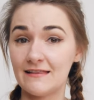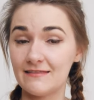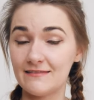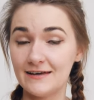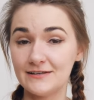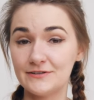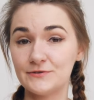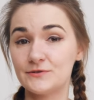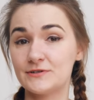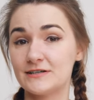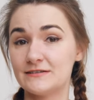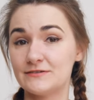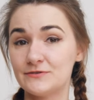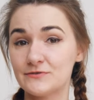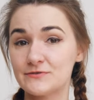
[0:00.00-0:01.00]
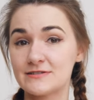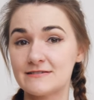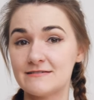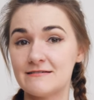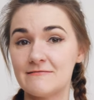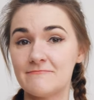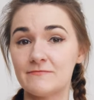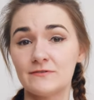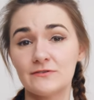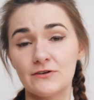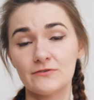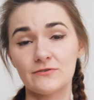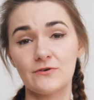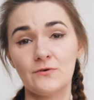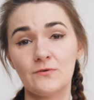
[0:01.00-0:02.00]
then you can use them
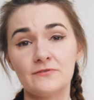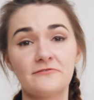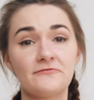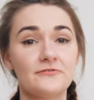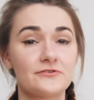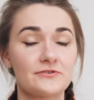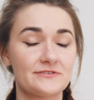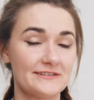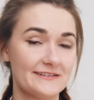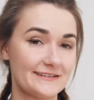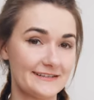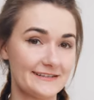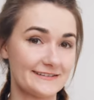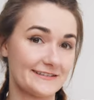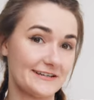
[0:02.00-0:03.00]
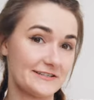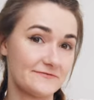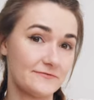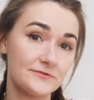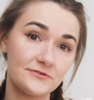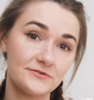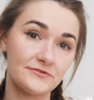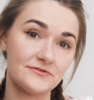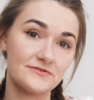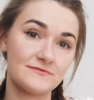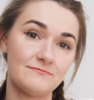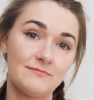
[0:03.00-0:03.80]
not only for taking nice photos,